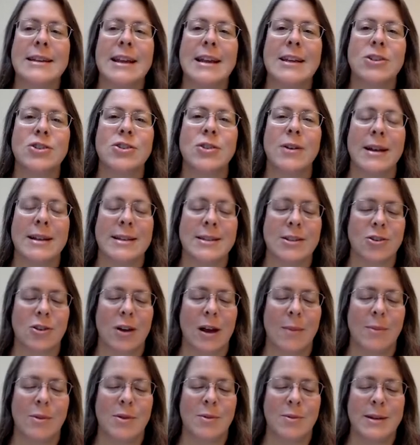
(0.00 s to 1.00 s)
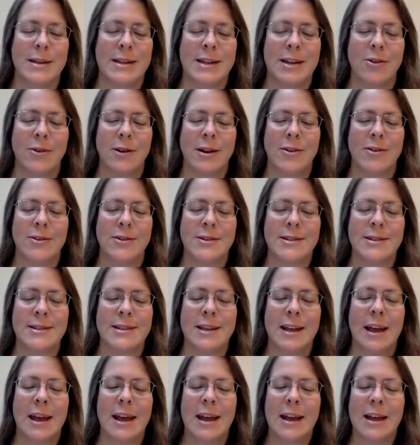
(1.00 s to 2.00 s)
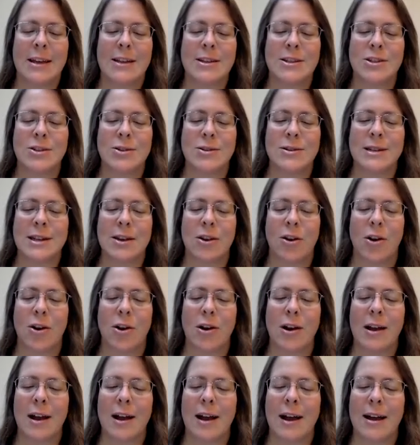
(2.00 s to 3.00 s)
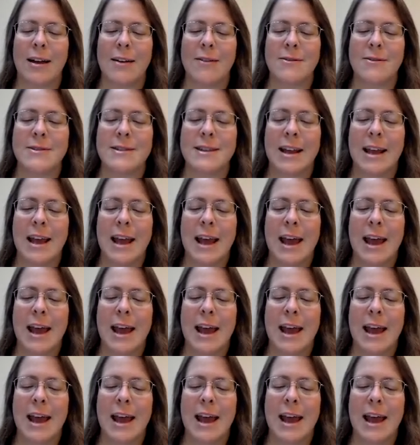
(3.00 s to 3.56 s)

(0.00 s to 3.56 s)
and transcribed materials, consulted archives,